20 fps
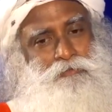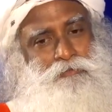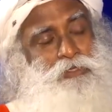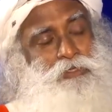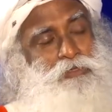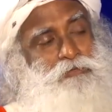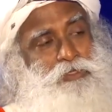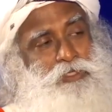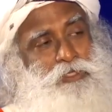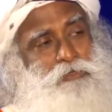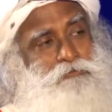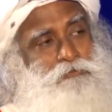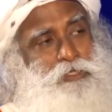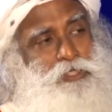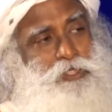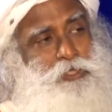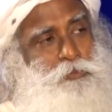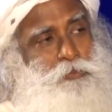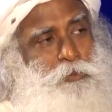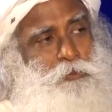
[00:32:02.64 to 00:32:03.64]
we were the
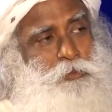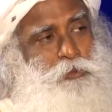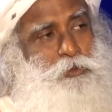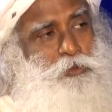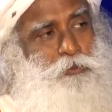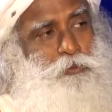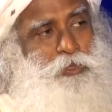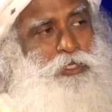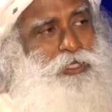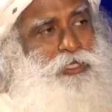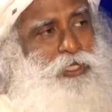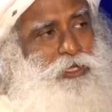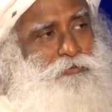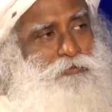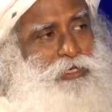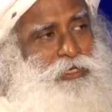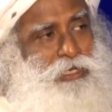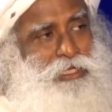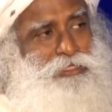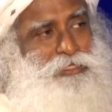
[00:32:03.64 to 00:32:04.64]
first people to be there.
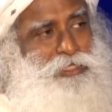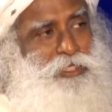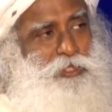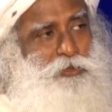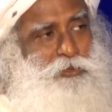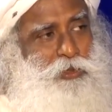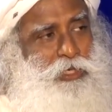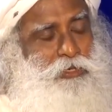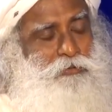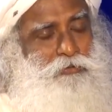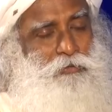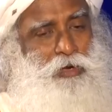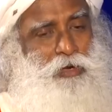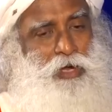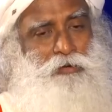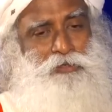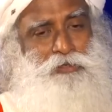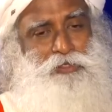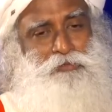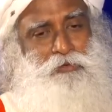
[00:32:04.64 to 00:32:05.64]
In less than twenty-four
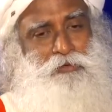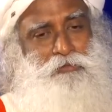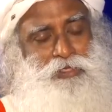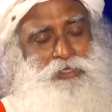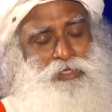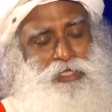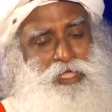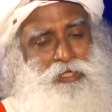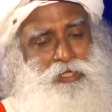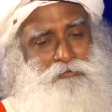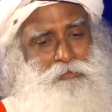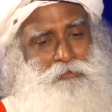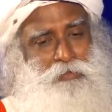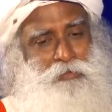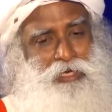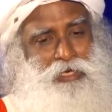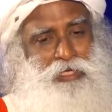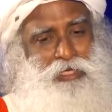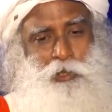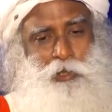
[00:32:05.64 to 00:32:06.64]
hours, we were there with
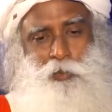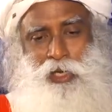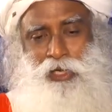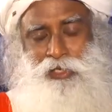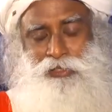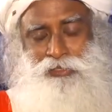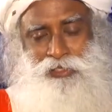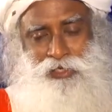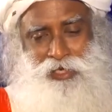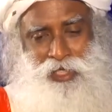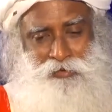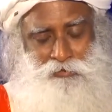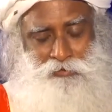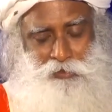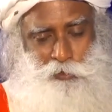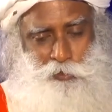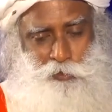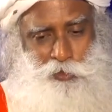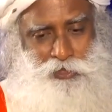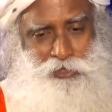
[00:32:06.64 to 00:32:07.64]
medical vans and I
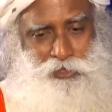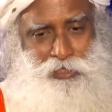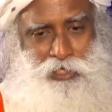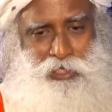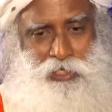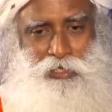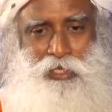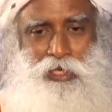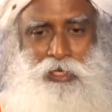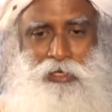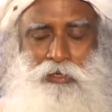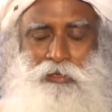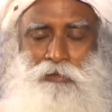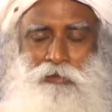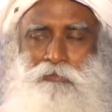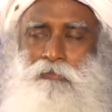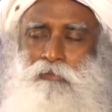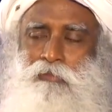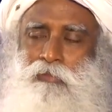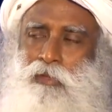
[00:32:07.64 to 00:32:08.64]
was personally there.
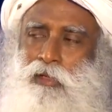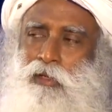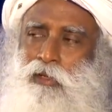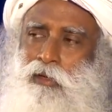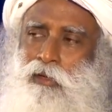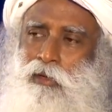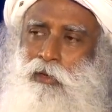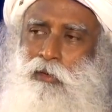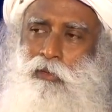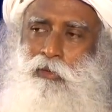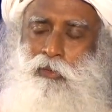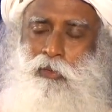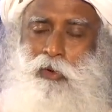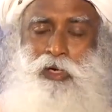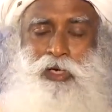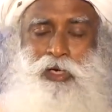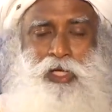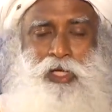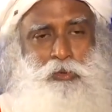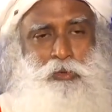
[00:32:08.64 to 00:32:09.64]

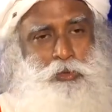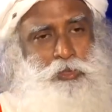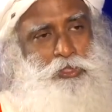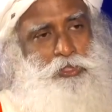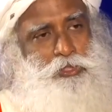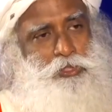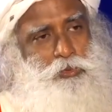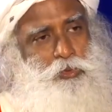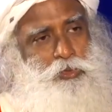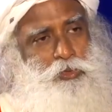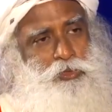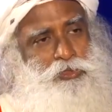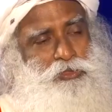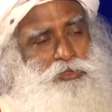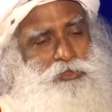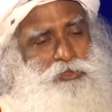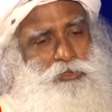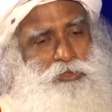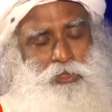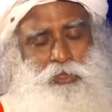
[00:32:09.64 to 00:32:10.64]
What I noticed
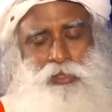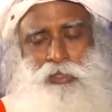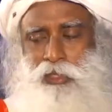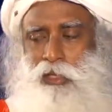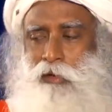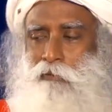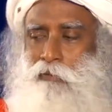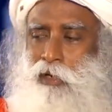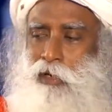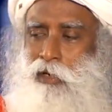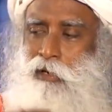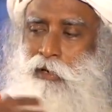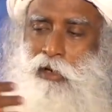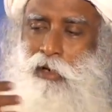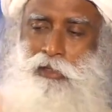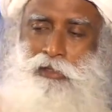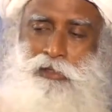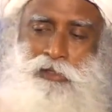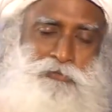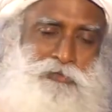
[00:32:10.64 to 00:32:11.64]
was, there were
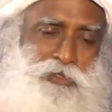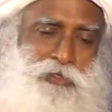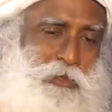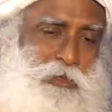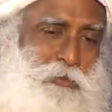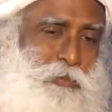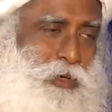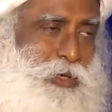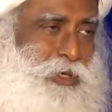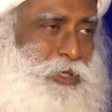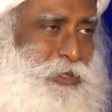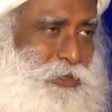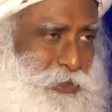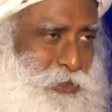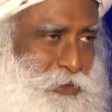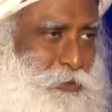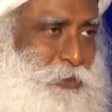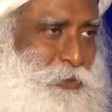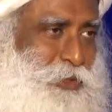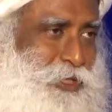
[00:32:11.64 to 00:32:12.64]
lots of dead bodies,
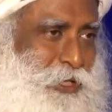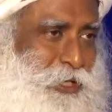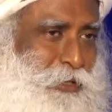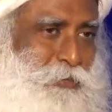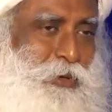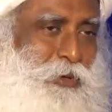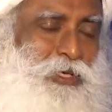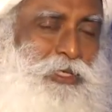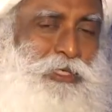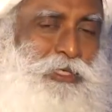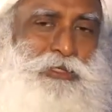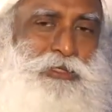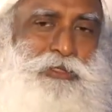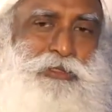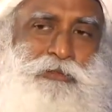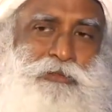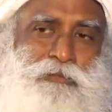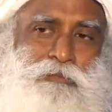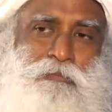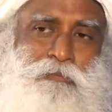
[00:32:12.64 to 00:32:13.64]
human dead bodies.